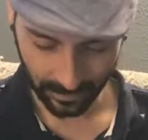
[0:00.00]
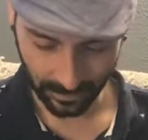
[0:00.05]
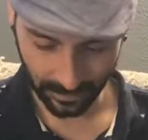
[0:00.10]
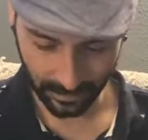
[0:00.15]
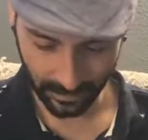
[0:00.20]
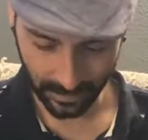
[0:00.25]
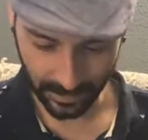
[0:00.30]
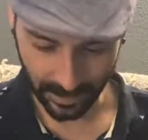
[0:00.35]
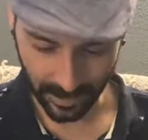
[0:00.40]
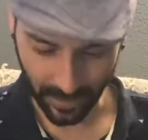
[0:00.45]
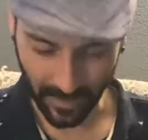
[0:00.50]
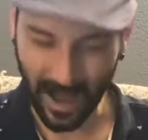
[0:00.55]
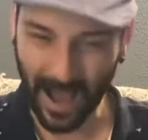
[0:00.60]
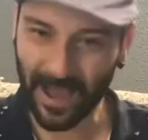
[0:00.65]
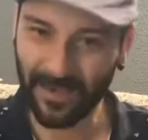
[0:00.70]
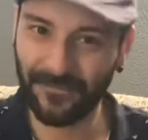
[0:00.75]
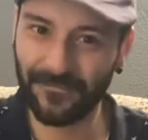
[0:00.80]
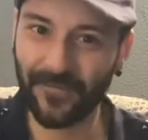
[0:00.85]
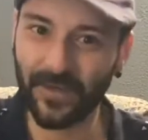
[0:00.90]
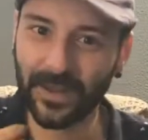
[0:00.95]
You know, I
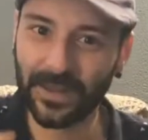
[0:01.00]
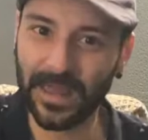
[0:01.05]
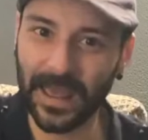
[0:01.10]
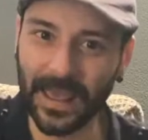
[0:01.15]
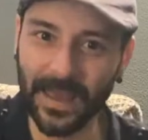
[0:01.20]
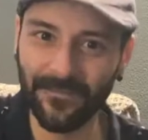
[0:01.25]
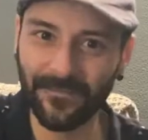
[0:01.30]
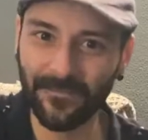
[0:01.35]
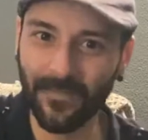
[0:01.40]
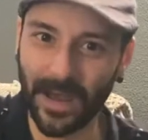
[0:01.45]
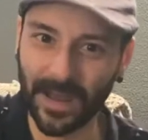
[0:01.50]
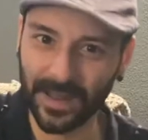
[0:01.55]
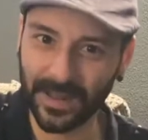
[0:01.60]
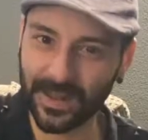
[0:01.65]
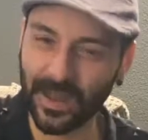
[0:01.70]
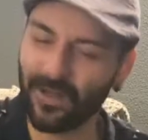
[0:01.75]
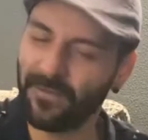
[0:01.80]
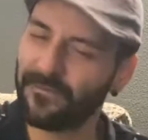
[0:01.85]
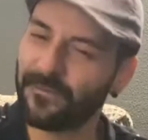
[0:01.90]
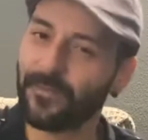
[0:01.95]
forgave
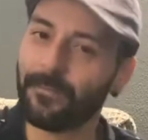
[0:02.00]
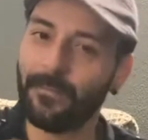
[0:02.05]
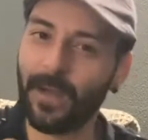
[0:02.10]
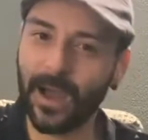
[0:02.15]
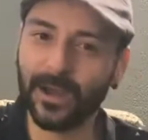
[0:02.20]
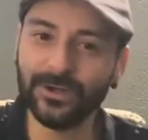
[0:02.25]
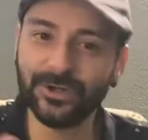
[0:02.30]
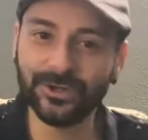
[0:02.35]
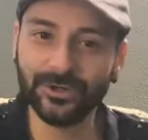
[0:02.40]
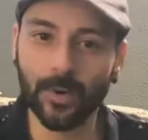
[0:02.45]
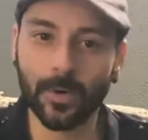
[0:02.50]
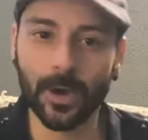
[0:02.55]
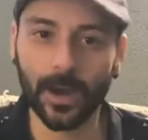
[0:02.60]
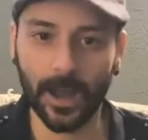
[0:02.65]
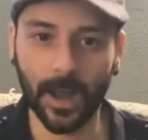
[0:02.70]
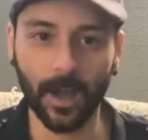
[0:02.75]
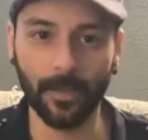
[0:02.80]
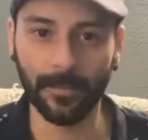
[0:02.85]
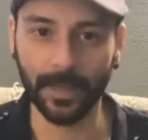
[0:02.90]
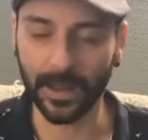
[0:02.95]
myself for my
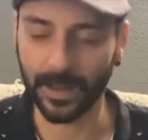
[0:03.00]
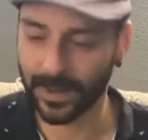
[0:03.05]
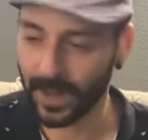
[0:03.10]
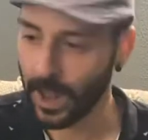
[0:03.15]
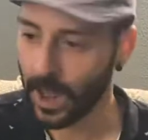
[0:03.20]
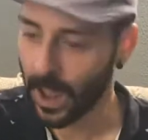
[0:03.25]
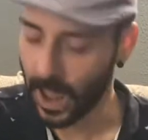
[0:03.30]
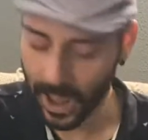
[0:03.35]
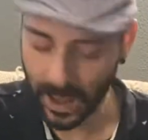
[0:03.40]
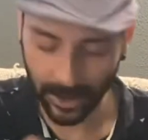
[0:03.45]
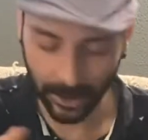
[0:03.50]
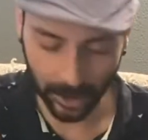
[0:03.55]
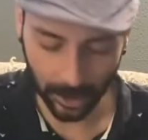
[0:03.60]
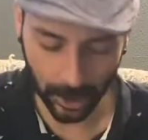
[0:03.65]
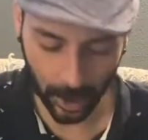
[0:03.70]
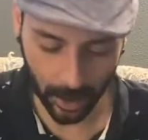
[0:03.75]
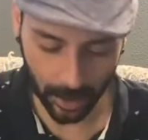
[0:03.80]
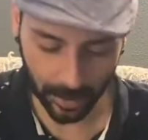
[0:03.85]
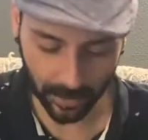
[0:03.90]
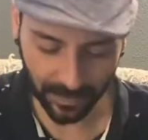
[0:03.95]
shortcomings and
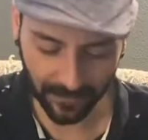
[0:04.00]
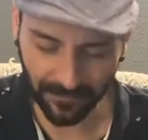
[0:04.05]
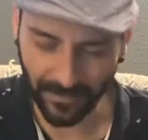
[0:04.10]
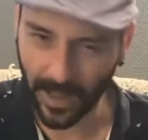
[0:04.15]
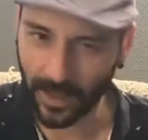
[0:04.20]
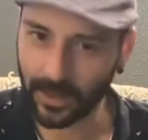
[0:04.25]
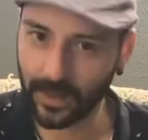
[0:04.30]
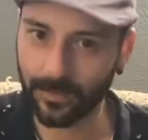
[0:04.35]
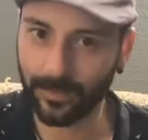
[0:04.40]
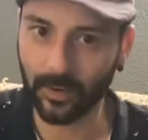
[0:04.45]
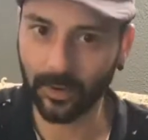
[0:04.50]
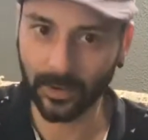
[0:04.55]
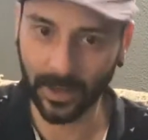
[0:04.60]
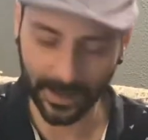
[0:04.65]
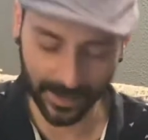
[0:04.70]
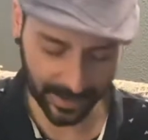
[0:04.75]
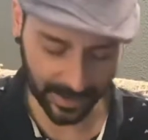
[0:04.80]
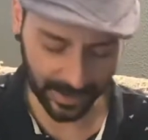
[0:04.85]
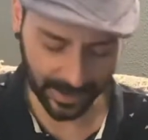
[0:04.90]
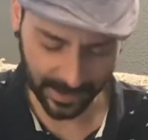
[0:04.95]
learned valuable
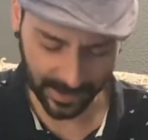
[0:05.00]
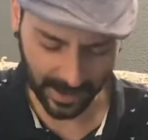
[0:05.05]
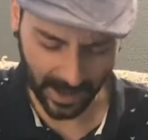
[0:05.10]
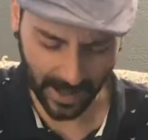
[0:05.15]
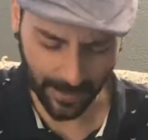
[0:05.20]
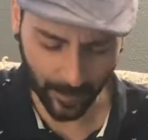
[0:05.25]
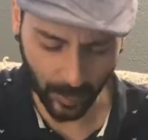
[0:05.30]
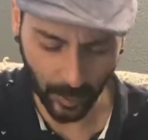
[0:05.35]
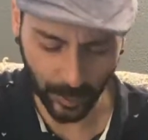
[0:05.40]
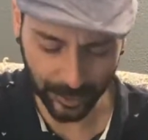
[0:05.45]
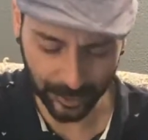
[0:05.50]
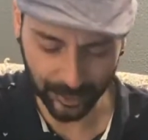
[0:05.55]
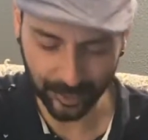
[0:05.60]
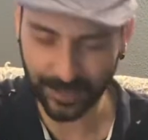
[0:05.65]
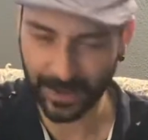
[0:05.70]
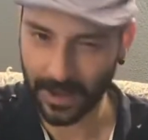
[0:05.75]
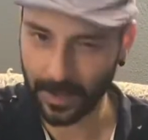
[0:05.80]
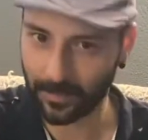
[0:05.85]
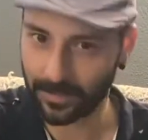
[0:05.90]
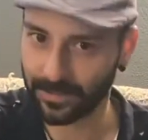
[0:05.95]
lessons that I'm going to
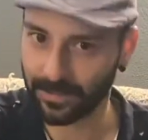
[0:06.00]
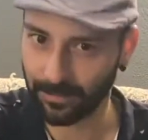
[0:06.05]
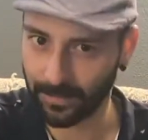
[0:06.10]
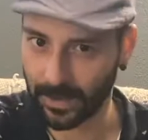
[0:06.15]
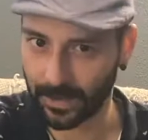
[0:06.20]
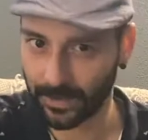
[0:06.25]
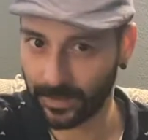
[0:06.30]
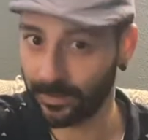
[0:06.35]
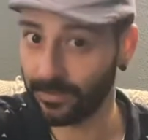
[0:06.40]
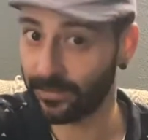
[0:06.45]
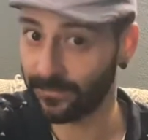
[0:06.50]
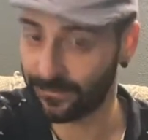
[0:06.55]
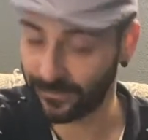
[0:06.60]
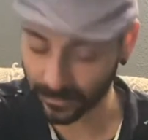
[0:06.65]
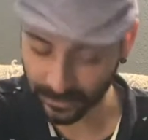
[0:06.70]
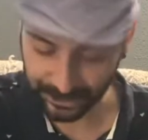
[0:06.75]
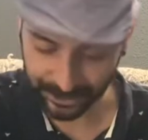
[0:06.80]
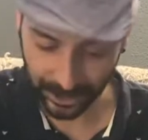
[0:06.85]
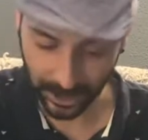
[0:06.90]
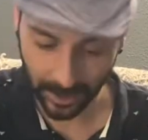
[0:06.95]
take with me to the
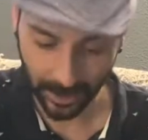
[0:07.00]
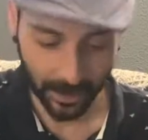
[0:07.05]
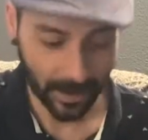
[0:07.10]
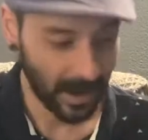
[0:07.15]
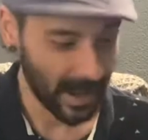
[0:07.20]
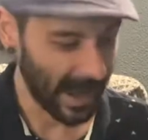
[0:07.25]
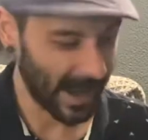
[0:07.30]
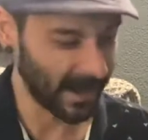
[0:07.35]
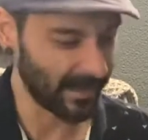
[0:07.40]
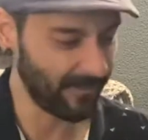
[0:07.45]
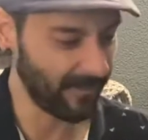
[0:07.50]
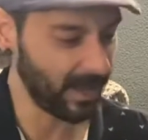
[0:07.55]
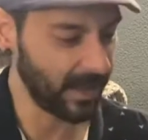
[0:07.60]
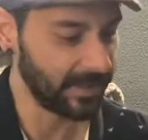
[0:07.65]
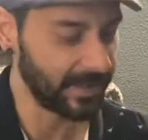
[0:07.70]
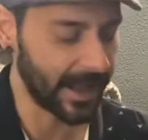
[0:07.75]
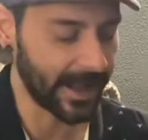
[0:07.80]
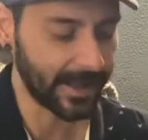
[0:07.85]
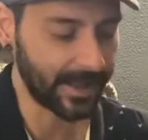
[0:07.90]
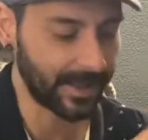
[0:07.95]
future. And I feel like
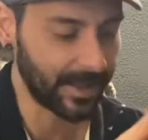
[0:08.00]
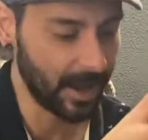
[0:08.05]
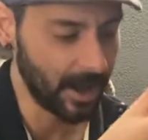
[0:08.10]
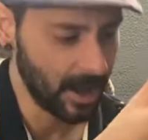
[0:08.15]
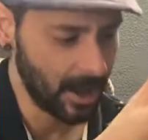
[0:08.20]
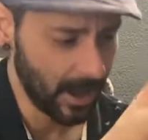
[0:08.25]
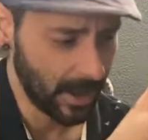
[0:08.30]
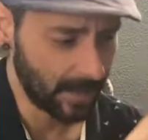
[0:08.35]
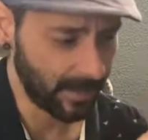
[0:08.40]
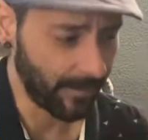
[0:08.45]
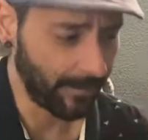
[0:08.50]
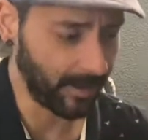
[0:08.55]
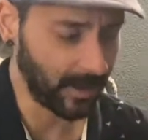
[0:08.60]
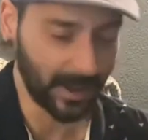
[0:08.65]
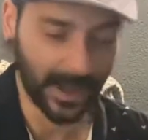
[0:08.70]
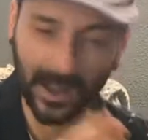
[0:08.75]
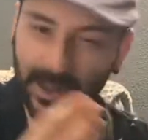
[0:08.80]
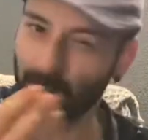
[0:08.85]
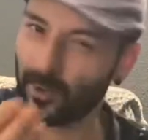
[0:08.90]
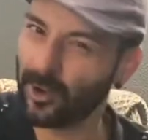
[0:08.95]
that's the
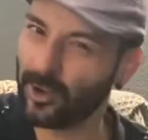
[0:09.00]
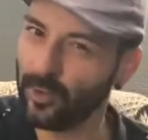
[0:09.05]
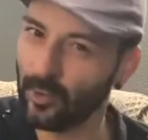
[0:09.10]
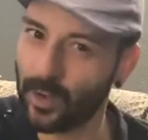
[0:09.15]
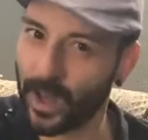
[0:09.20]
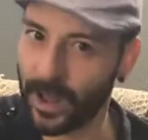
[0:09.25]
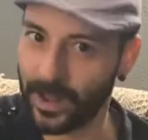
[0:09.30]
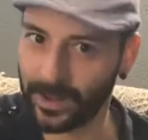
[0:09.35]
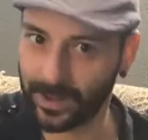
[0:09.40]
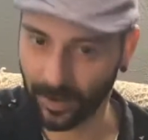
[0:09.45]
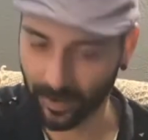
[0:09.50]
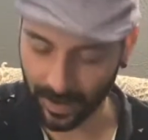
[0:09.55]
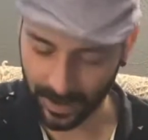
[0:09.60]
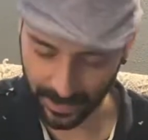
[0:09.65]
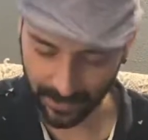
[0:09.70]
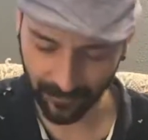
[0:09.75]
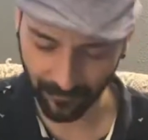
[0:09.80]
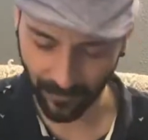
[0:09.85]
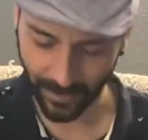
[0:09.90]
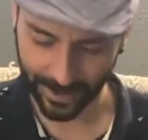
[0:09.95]
place where you guys are
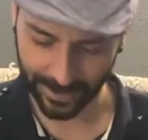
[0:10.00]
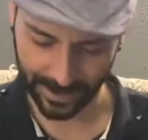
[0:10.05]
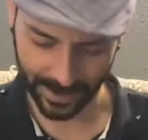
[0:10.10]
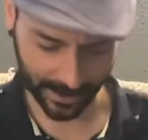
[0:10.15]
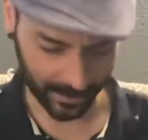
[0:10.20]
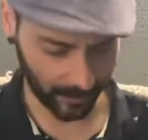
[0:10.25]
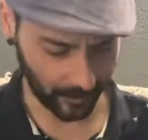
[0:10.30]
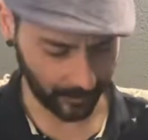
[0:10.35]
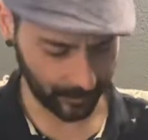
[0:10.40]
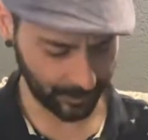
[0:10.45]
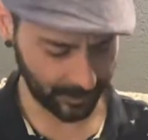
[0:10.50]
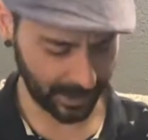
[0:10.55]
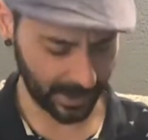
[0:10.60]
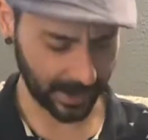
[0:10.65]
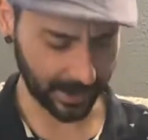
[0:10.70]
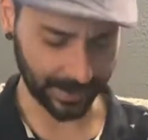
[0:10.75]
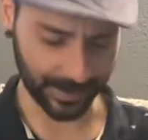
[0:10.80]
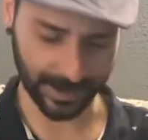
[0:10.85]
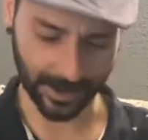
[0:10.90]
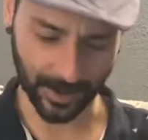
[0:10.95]
in right now,
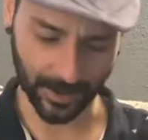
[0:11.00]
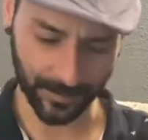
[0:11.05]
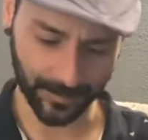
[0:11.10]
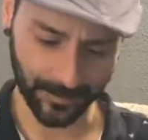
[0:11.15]
Cancer.